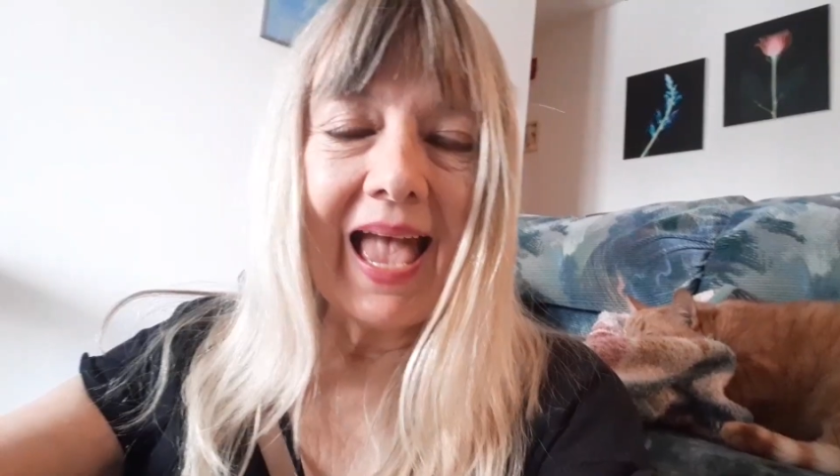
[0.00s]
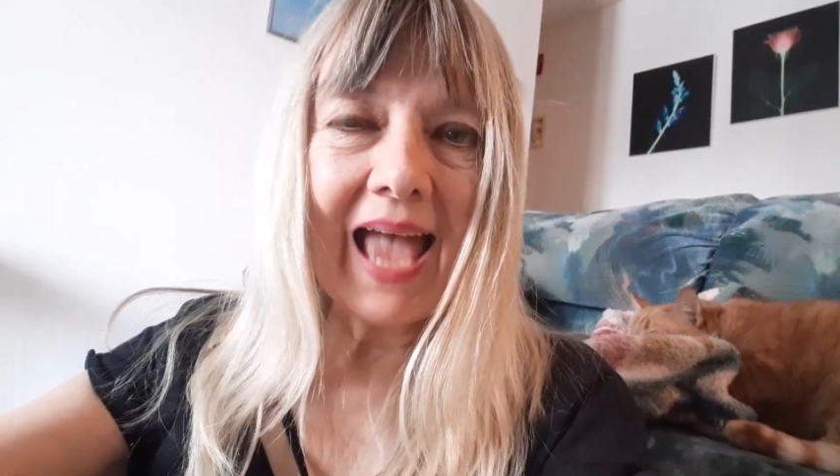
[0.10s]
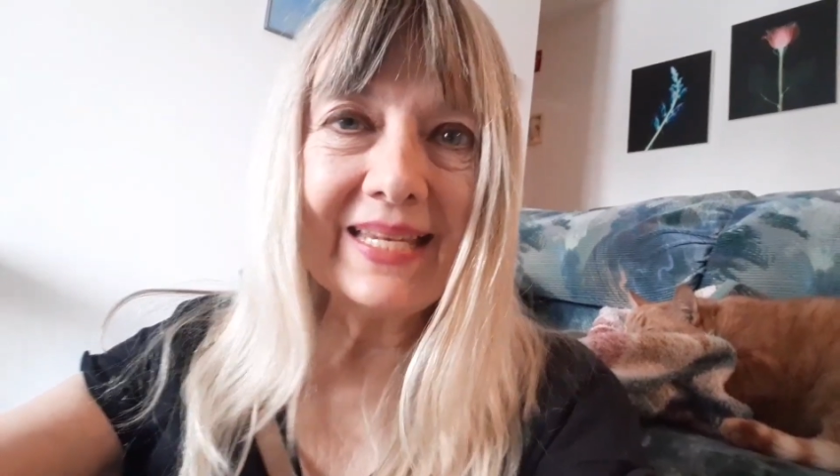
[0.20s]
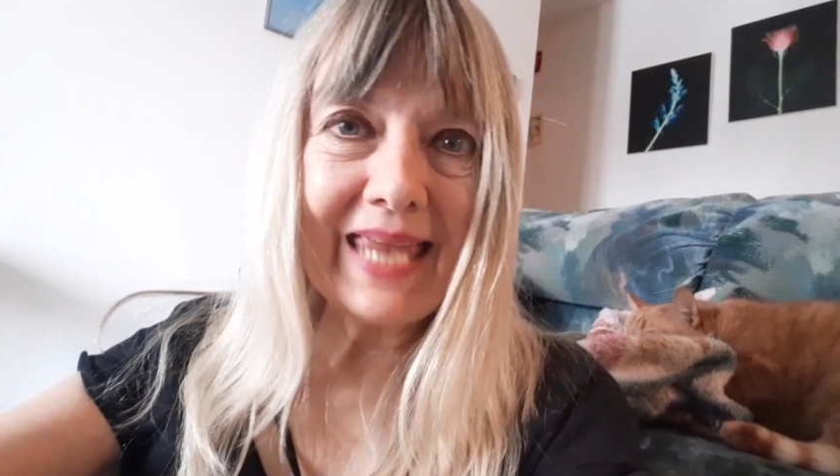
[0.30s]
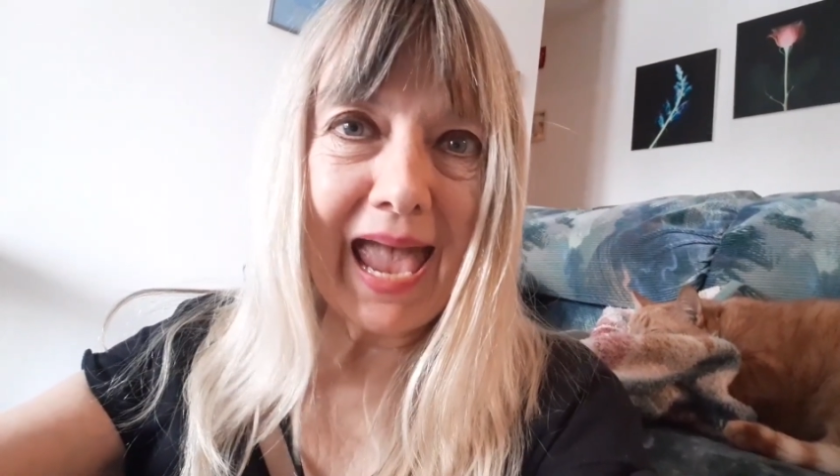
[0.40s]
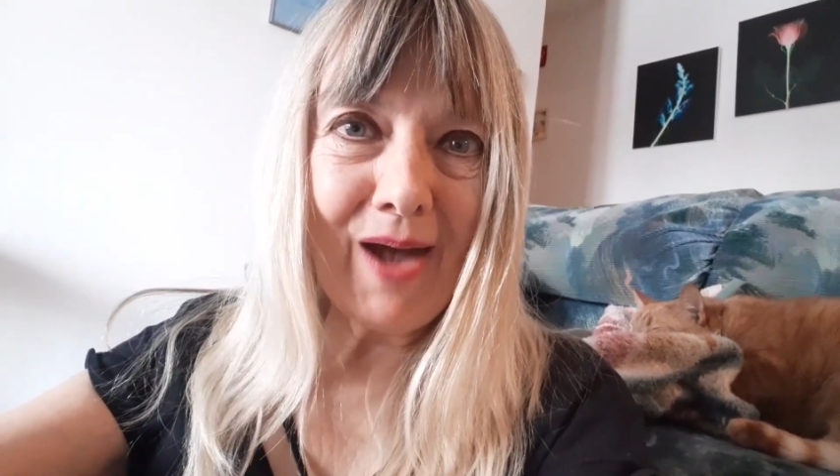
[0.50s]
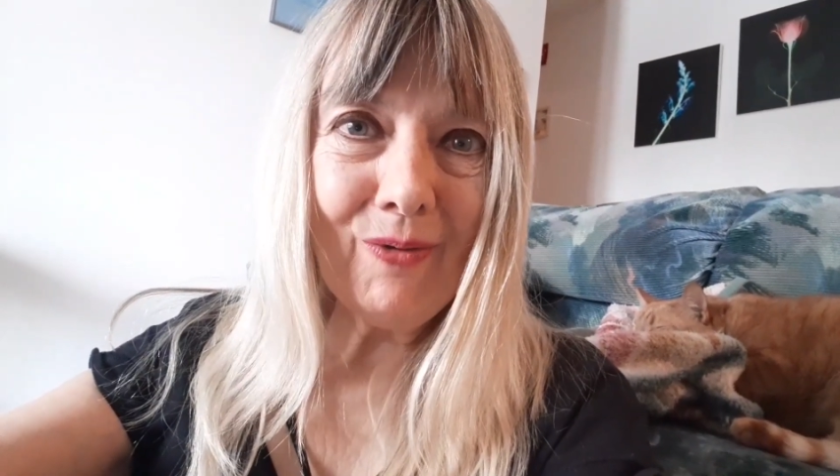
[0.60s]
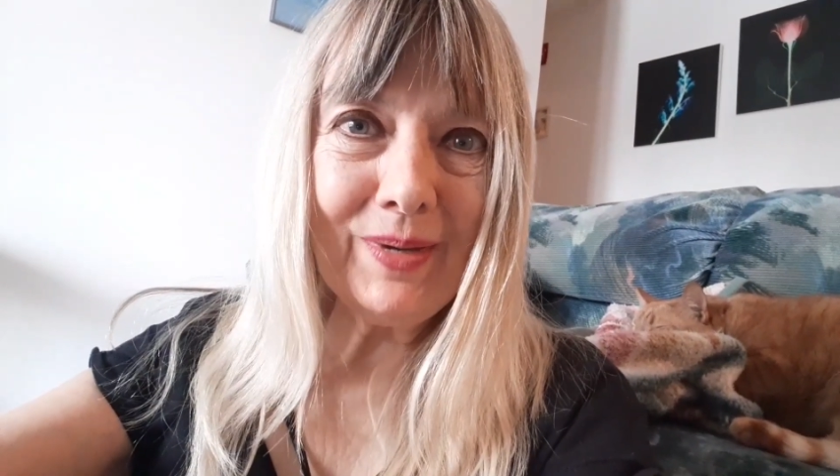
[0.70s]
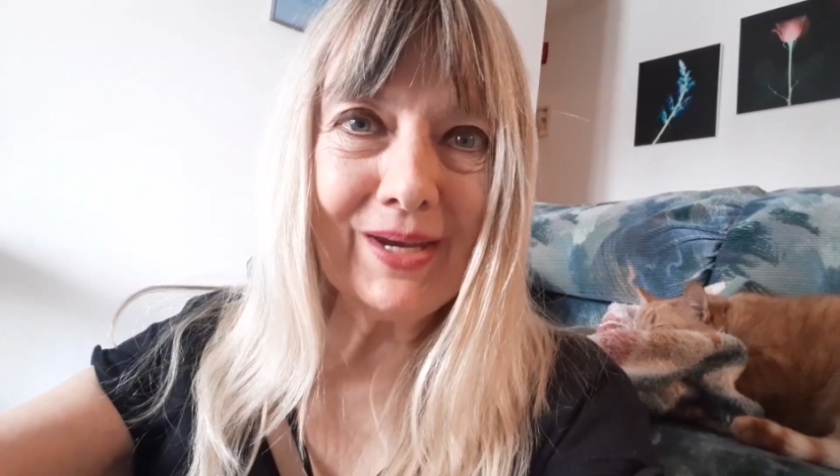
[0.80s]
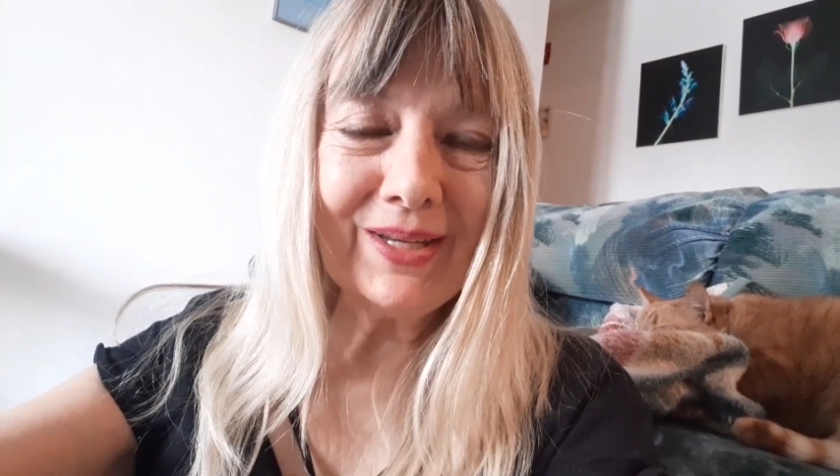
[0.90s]
And now
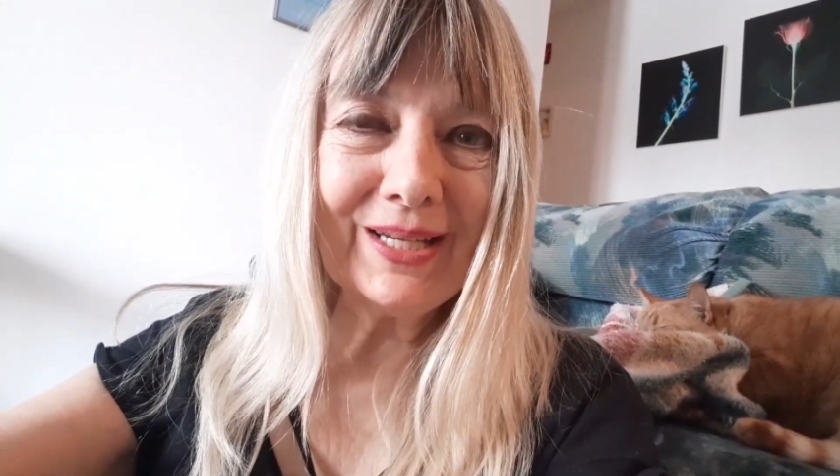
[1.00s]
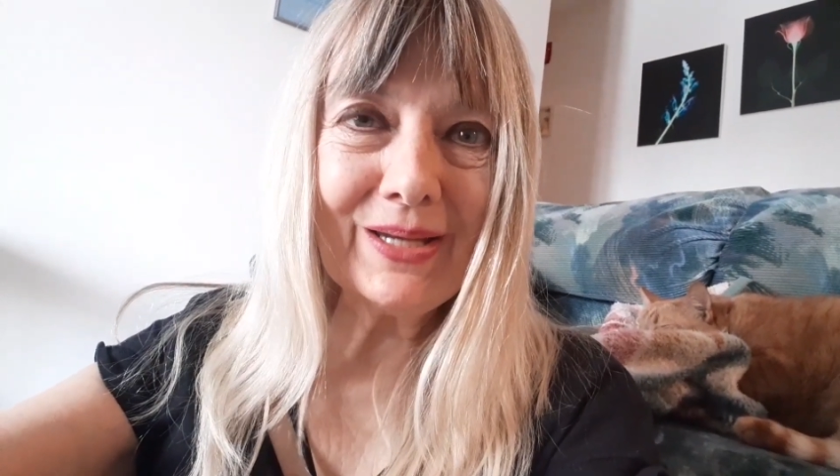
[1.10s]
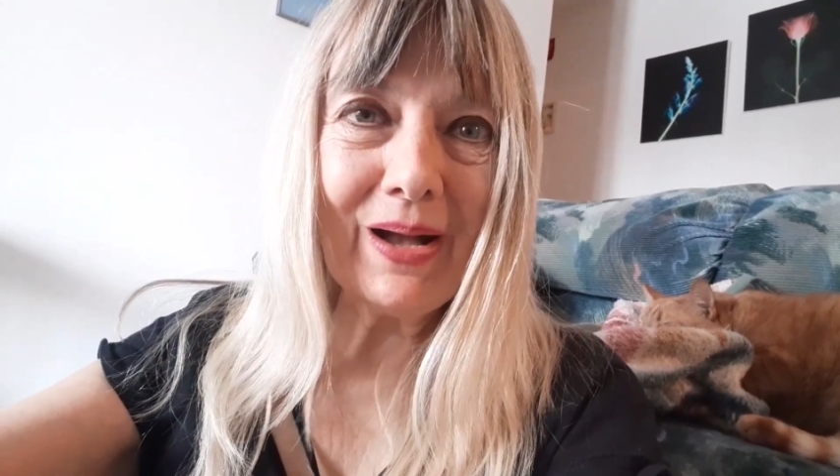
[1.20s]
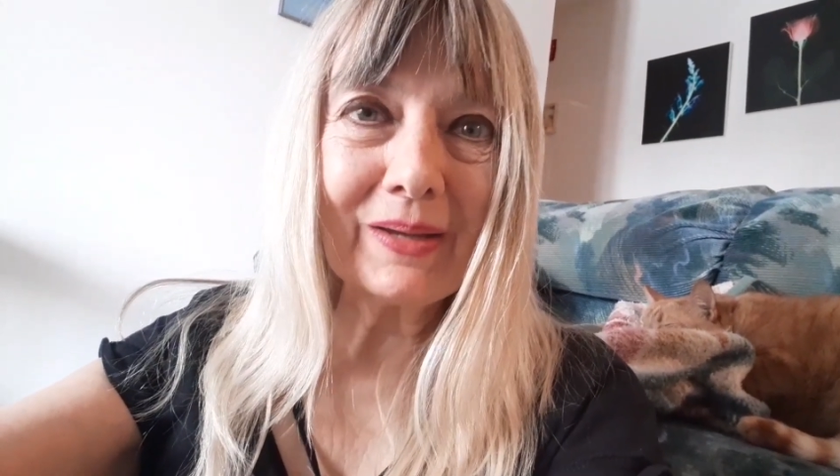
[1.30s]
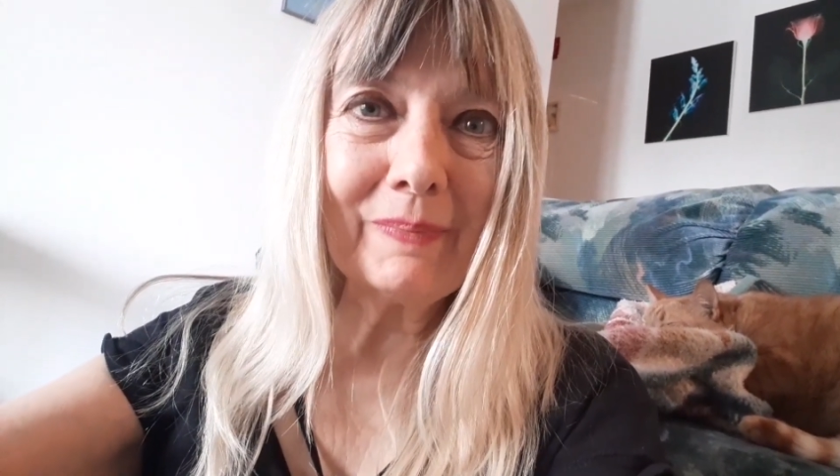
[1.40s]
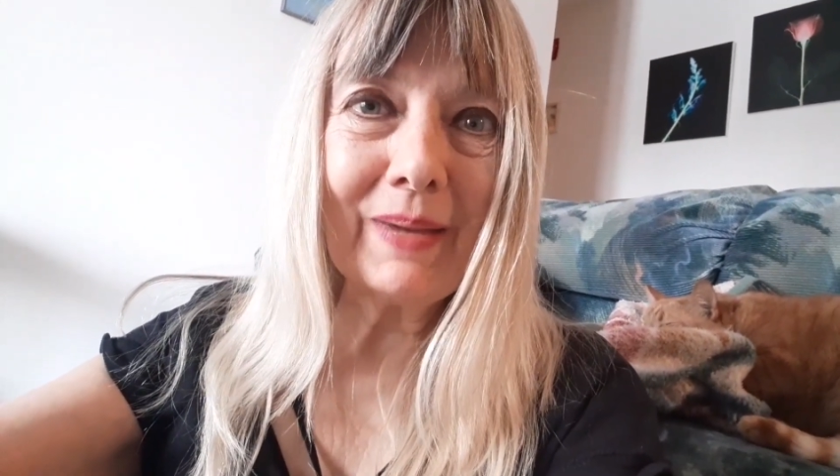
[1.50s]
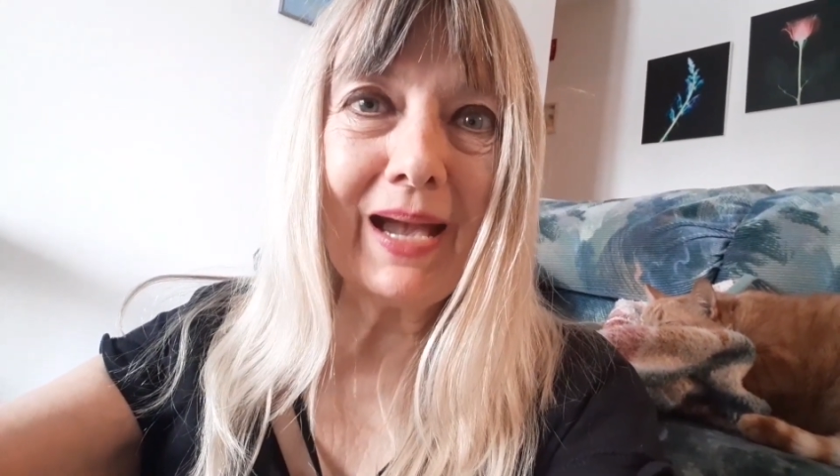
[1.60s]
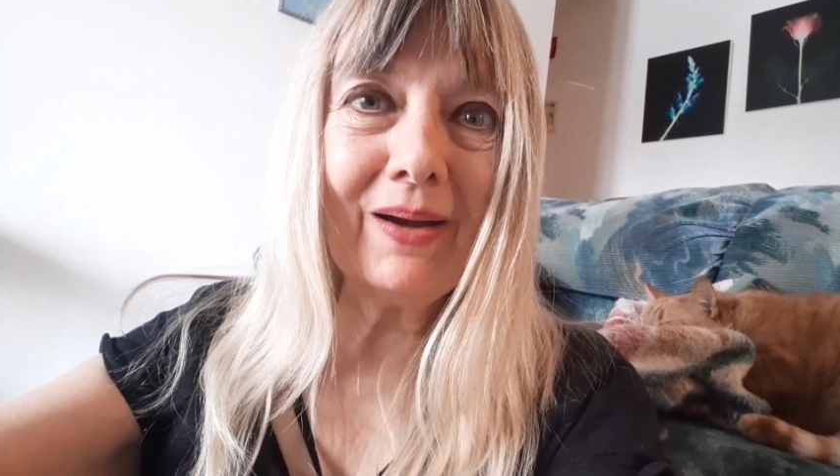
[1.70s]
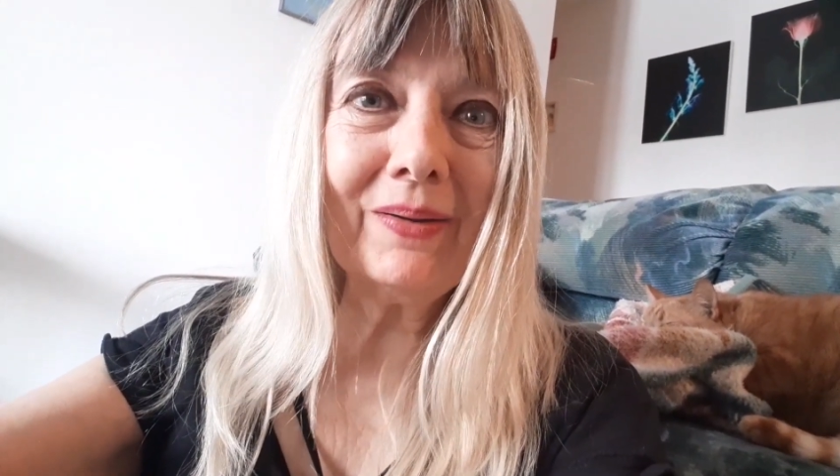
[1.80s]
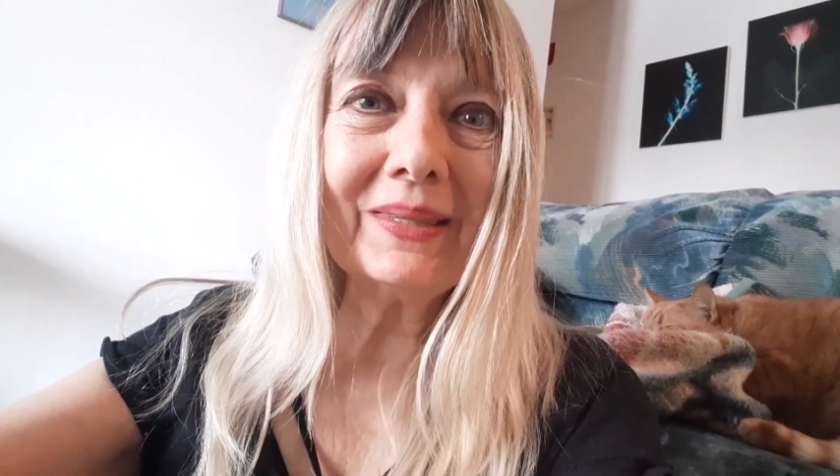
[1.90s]
we are going to talk
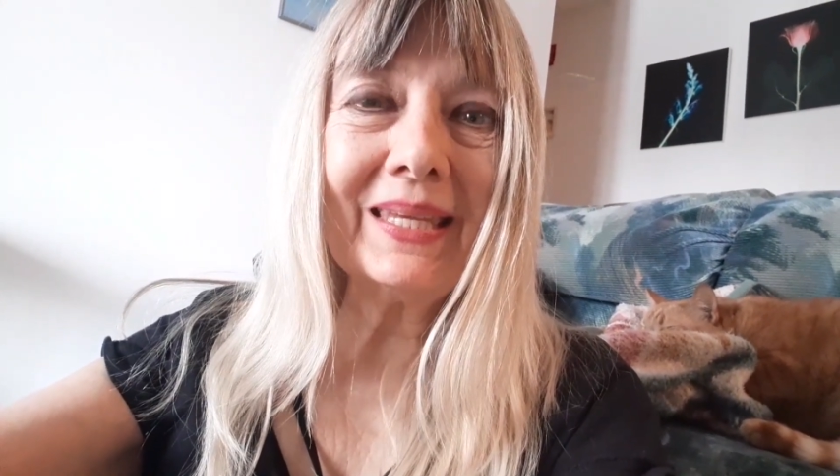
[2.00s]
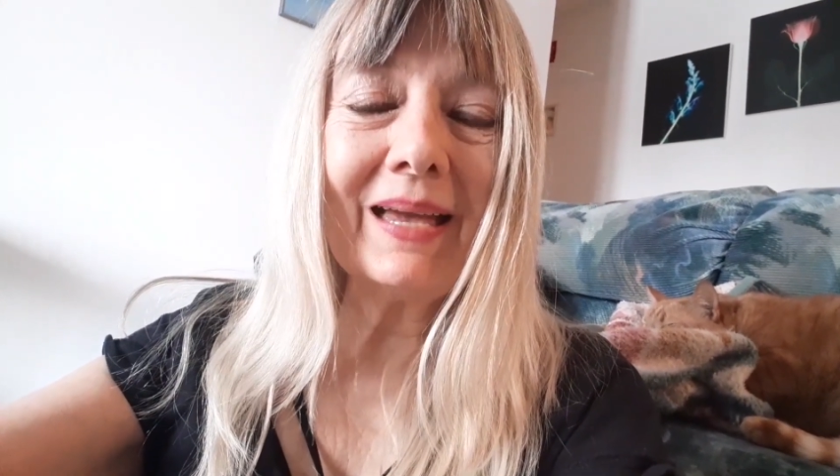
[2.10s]
about the